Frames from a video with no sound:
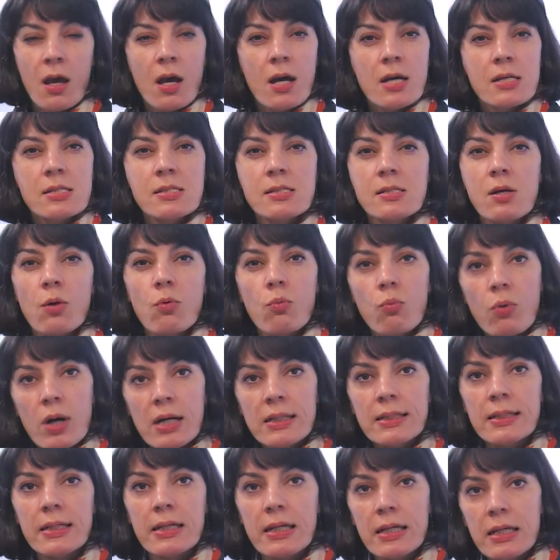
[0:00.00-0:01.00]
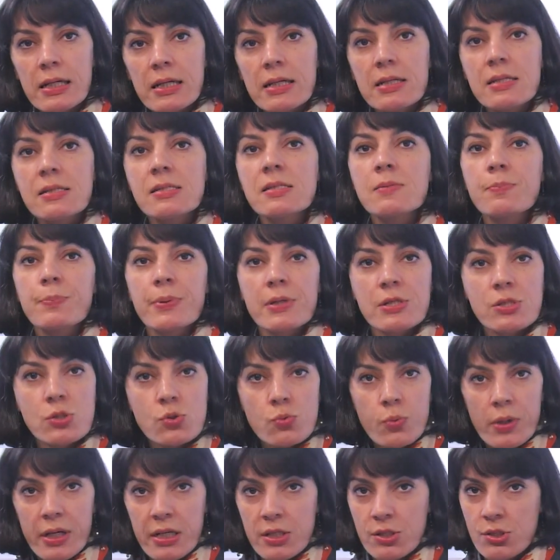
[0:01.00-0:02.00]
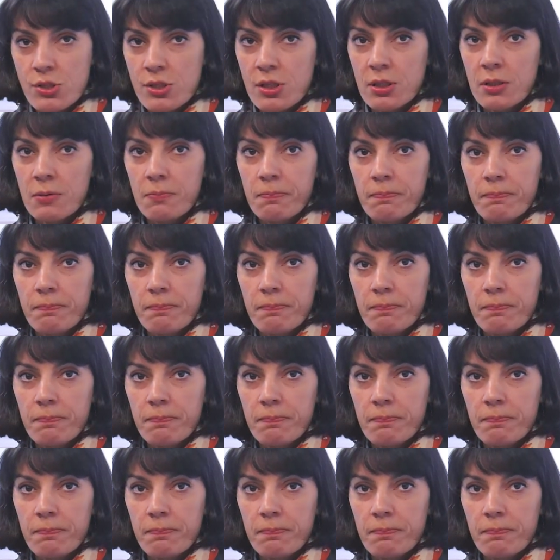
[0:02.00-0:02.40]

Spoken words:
So what is persuasion?